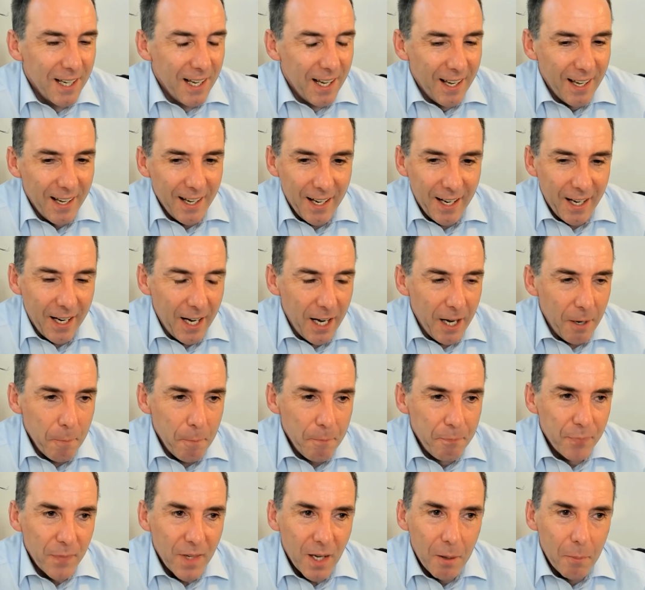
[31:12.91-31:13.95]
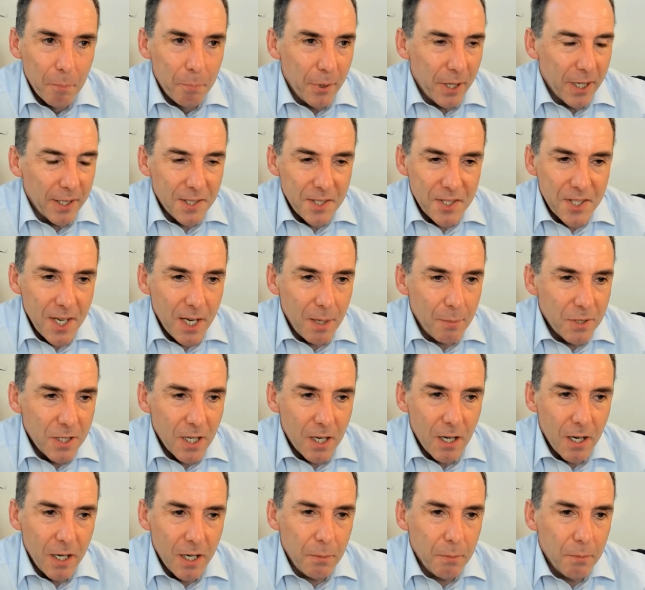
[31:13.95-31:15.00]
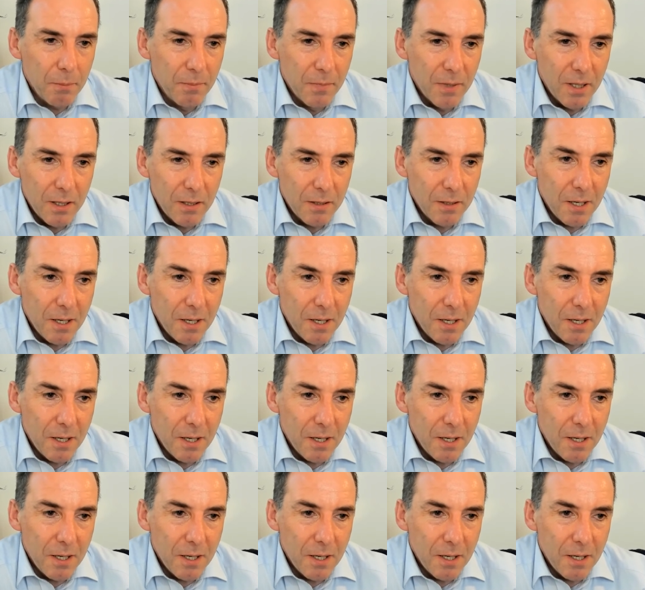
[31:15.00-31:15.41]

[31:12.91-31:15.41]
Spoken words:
Right? But at the same time,